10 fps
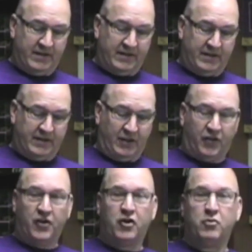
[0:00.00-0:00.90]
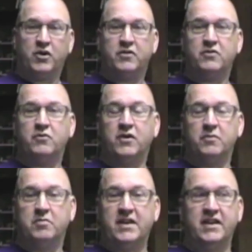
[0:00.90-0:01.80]
Uh, the third one
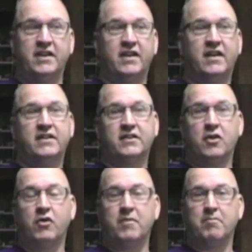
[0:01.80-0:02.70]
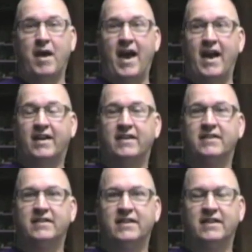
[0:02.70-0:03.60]
would be going back
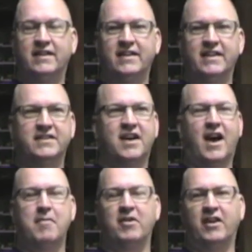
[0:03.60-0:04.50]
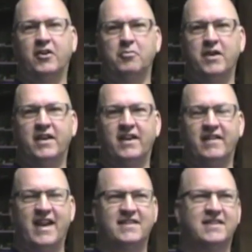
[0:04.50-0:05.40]
uh, in time a little bit,
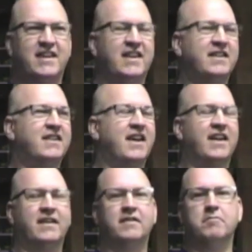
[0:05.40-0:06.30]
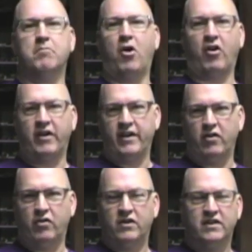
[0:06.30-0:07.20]
and that's anything
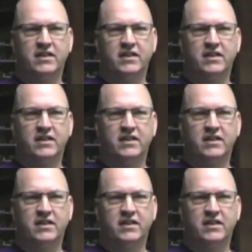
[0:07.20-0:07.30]
Mario.